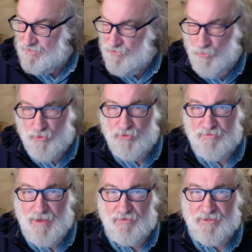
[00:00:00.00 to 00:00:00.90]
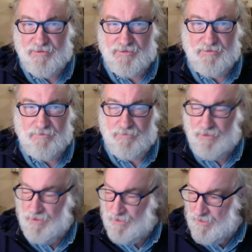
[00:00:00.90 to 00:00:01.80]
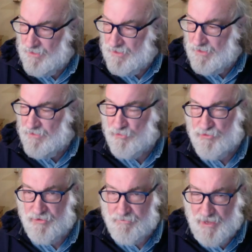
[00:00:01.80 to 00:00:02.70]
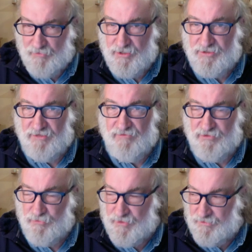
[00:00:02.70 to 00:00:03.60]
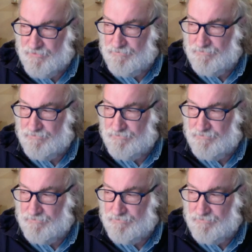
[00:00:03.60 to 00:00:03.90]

Who are those mountains? Those are the mountains of Israel.